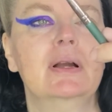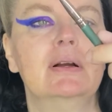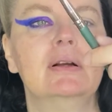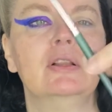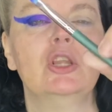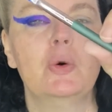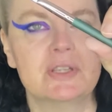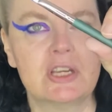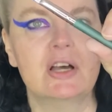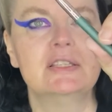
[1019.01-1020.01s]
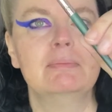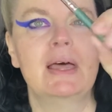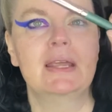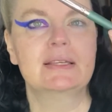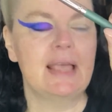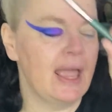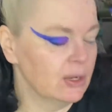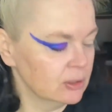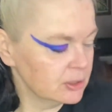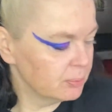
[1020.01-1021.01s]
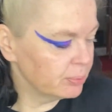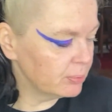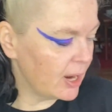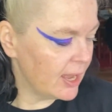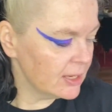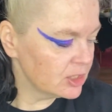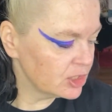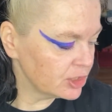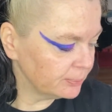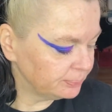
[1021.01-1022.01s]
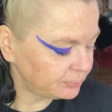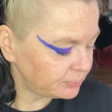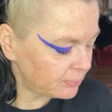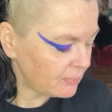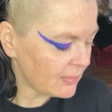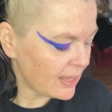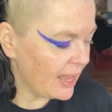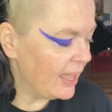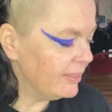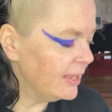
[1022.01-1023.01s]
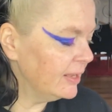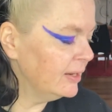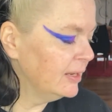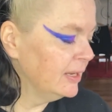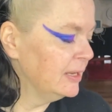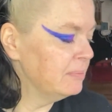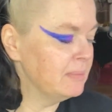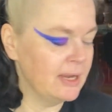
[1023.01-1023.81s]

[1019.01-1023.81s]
Lois Cosmetics angled brush, and then my